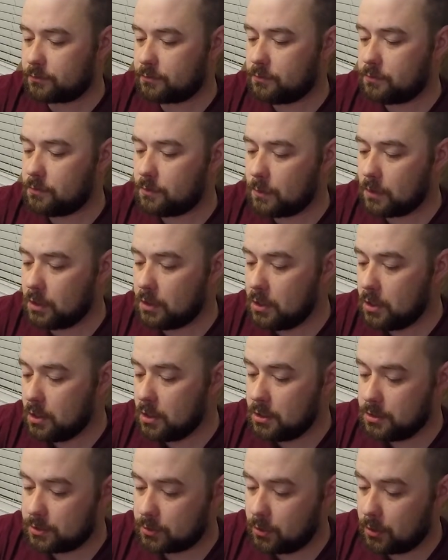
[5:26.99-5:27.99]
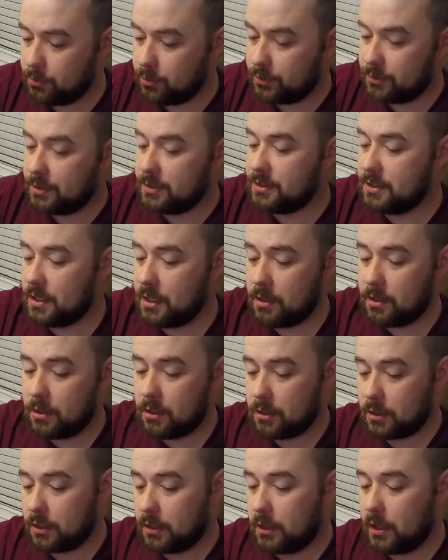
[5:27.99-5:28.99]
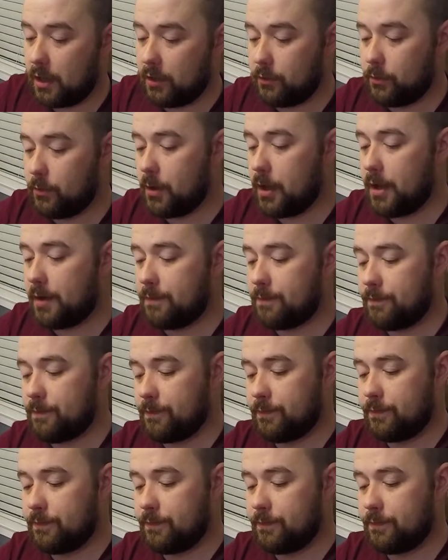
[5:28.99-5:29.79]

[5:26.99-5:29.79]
Let's go ahead and put this in, get it out of the way.